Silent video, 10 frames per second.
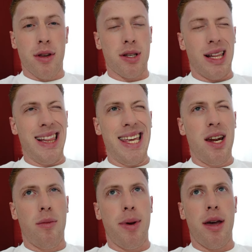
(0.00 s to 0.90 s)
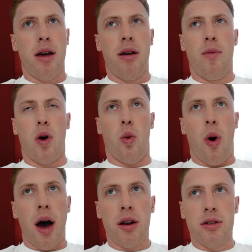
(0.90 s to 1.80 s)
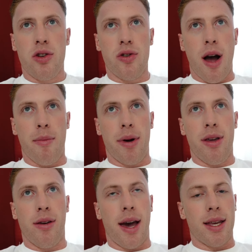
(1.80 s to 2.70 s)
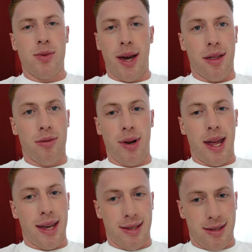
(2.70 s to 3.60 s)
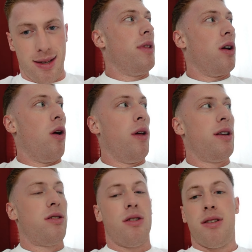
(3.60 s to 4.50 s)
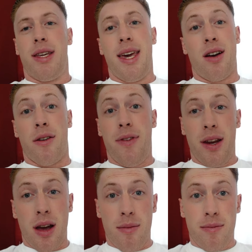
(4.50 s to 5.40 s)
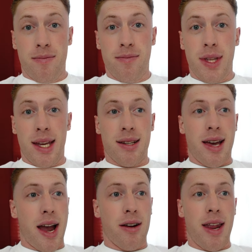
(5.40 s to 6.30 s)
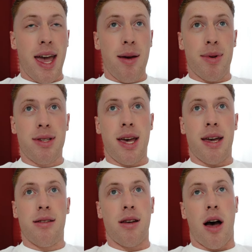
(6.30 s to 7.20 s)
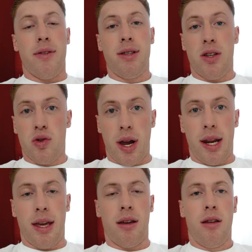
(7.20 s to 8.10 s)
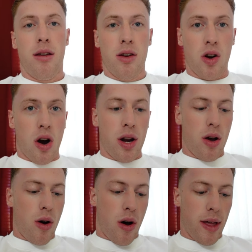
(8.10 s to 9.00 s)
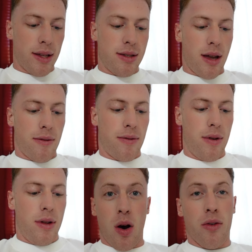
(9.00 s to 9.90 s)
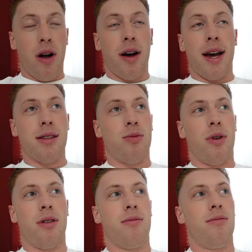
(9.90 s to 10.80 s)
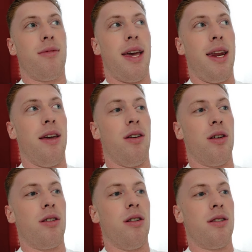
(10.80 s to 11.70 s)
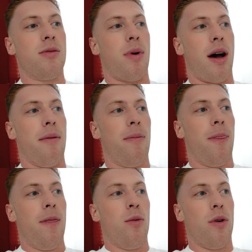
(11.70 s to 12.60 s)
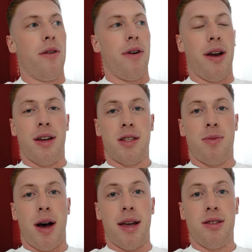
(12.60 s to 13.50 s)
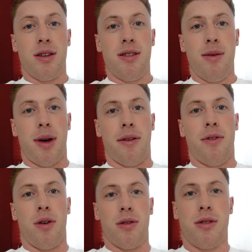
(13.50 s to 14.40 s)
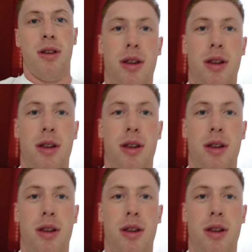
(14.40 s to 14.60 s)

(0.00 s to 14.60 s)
There's a little bit more water to drop, but you guys, we got three days. The goal is just to kick our feet up the entire day, besides obviously training, cardio, all that stuff. Overall, guys, we're in a good, good spot. We're in a very good spot, as you can see by the photos.